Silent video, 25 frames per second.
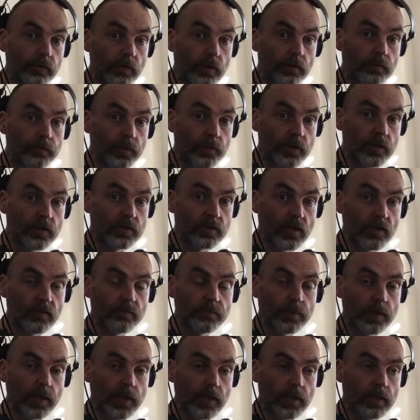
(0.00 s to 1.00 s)
if we just
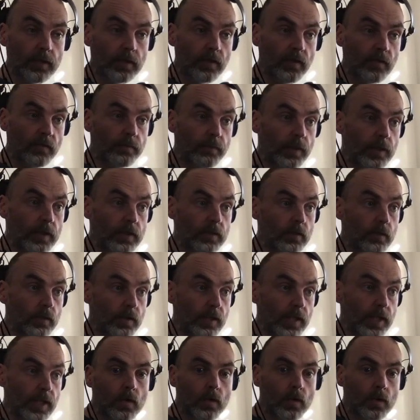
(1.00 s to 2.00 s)
give him an AAF based
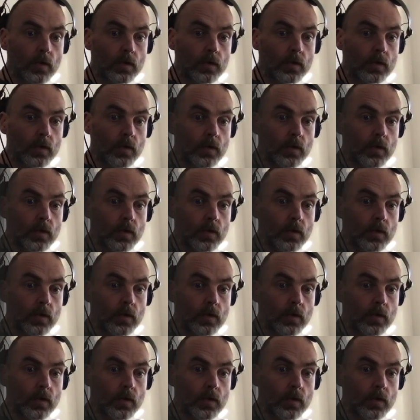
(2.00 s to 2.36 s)
on that. You see